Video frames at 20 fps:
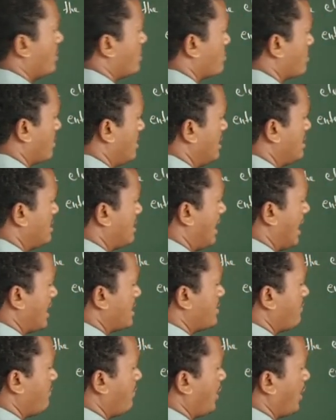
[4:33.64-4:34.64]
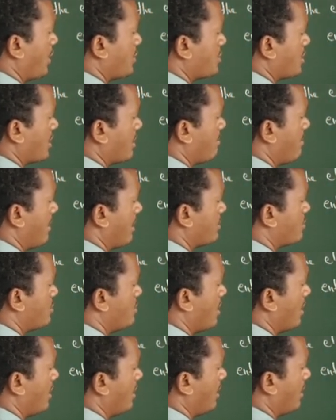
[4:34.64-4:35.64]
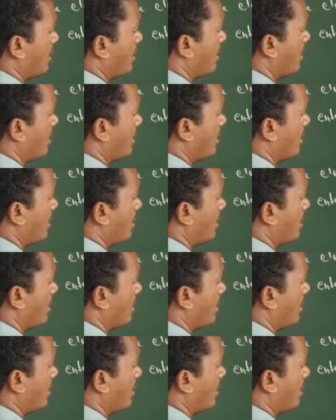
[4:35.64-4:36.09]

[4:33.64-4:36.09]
So this classification based on